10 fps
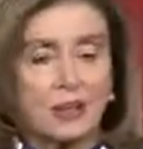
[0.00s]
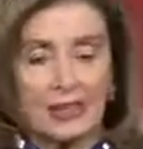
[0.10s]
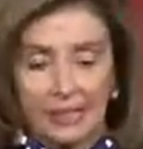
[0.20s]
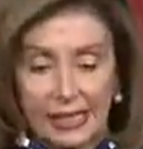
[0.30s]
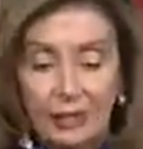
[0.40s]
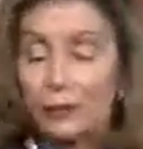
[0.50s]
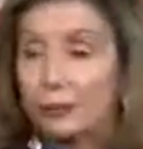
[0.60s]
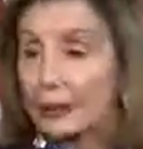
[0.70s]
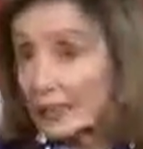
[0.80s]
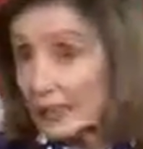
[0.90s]
is here
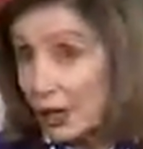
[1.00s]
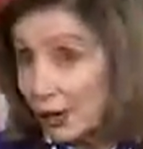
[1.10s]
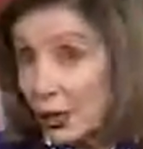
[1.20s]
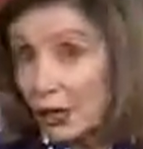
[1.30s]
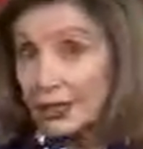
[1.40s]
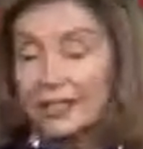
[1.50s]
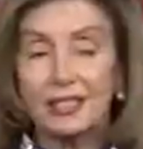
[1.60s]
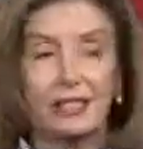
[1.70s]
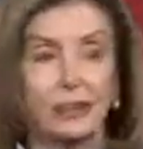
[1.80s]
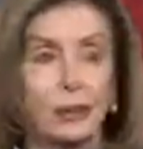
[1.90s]
as our
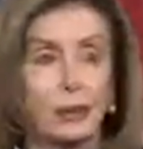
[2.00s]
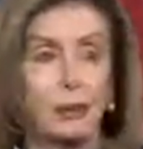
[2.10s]
caucus is.